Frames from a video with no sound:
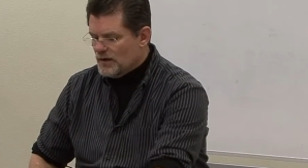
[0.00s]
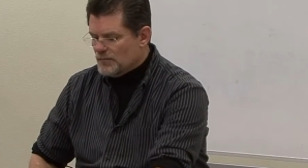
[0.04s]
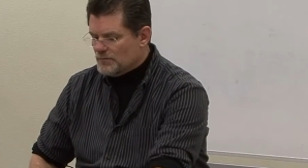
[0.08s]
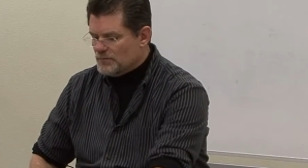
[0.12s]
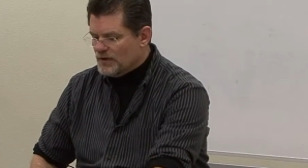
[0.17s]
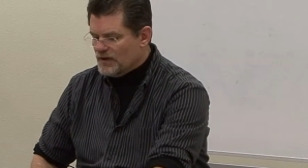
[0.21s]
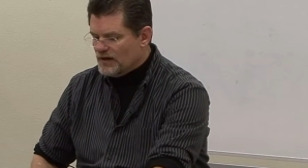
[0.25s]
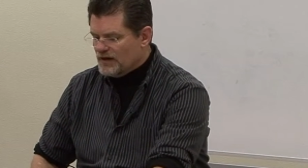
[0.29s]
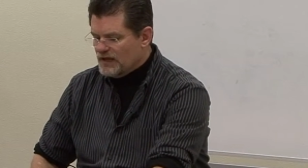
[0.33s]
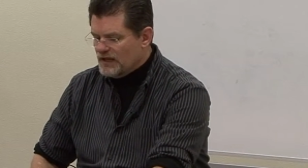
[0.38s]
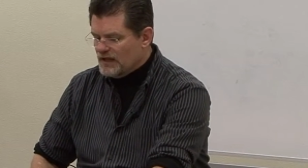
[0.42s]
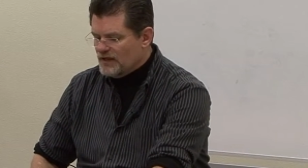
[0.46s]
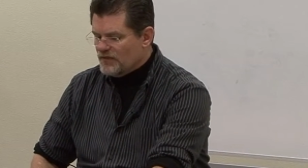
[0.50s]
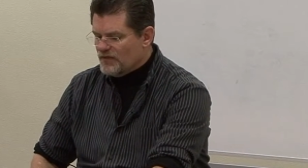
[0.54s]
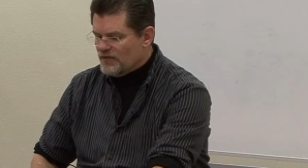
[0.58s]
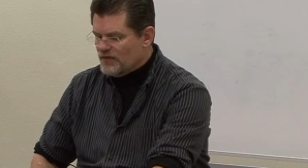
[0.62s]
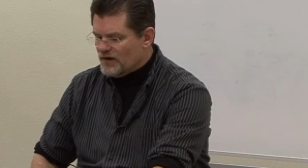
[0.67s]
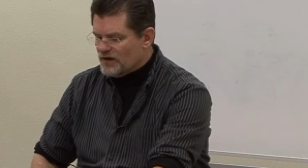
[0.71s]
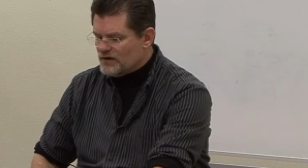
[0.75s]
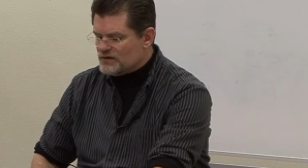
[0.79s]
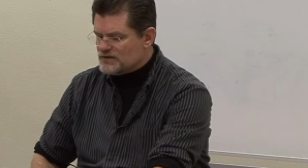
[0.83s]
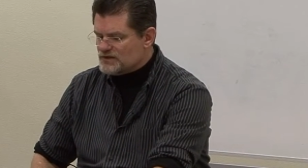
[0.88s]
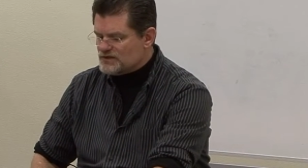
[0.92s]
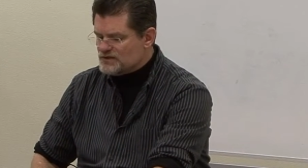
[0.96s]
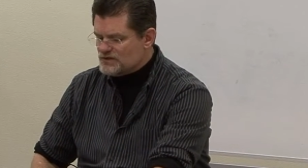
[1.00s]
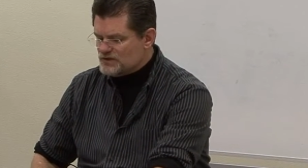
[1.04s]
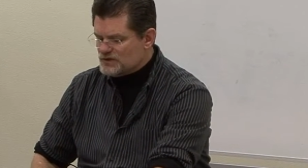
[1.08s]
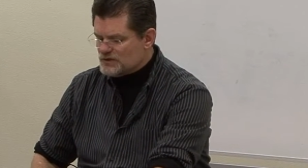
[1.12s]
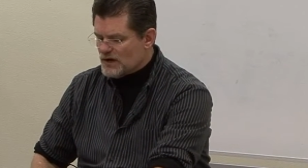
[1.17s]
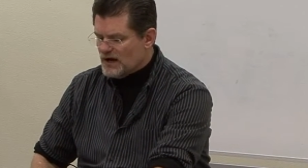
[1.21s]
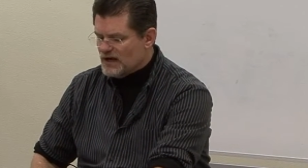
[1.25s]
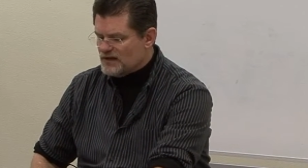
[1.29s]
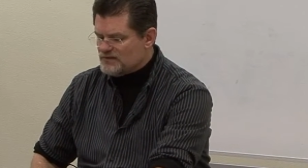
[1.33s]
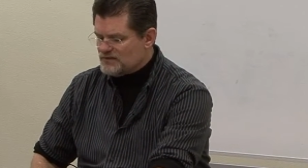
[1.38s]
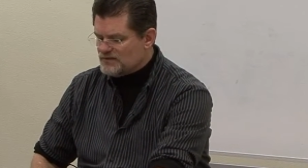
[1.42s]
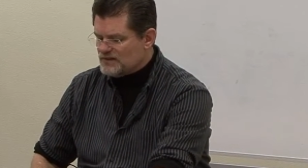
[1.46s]
But in their
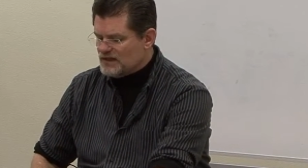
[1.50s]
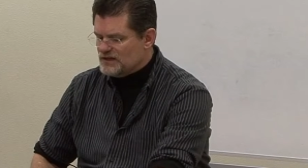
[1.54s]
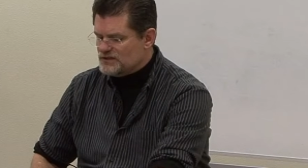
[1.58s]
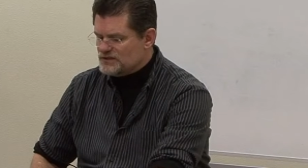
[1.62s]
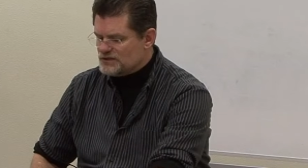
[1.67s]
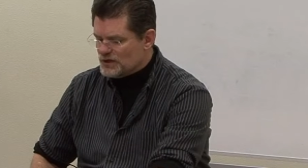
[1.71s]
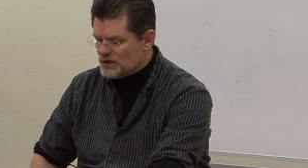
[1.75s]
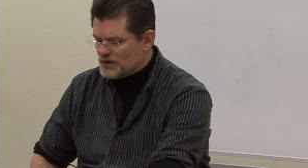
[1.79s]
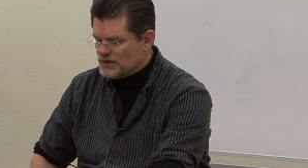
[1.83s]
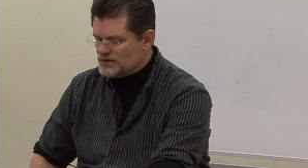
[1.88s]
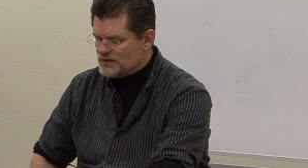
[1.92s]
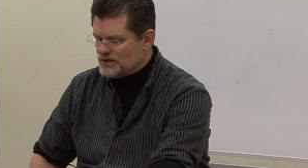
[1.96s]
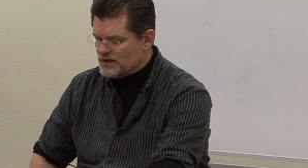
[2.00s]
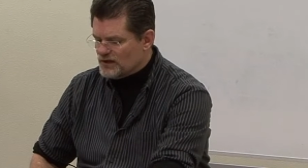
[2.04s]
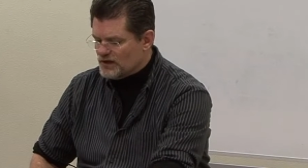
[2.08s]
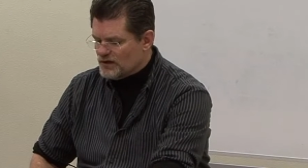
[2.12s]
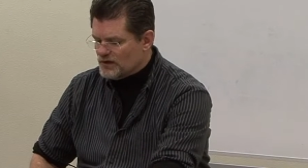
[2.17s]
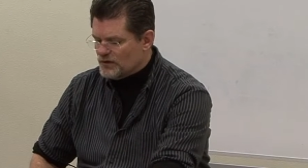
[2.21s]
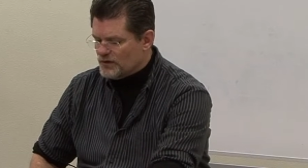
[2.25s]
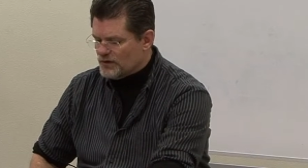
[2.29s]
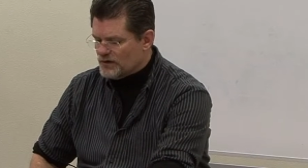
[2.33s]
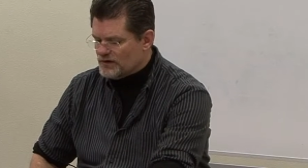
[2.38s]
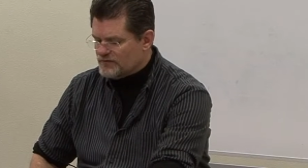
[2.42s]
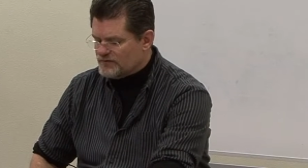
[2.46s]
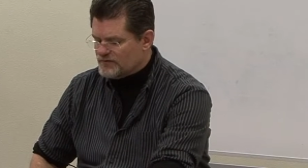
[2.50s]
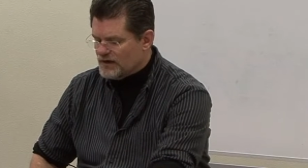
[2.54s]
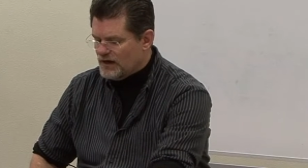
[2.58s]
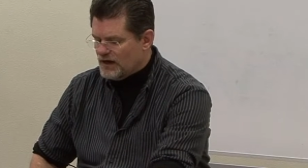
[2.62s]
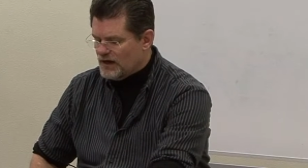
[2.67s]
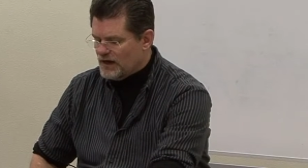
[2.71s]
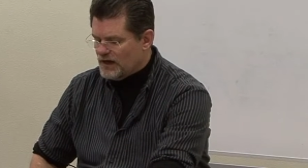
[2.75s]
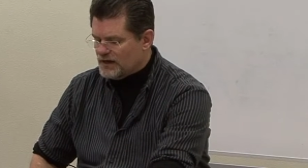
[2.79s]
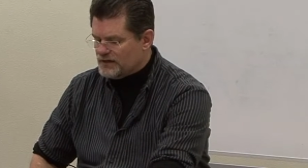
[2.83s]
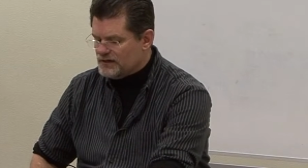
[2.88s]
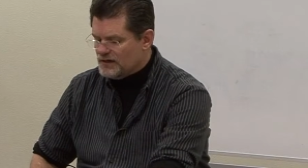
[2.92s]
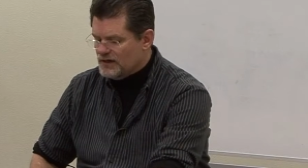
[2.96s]
distress, they turned to the Lord of
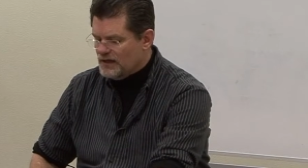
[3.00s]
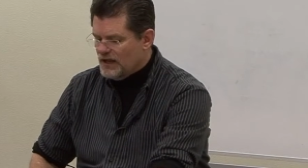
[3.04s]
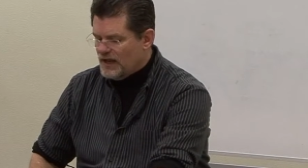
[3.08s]
God,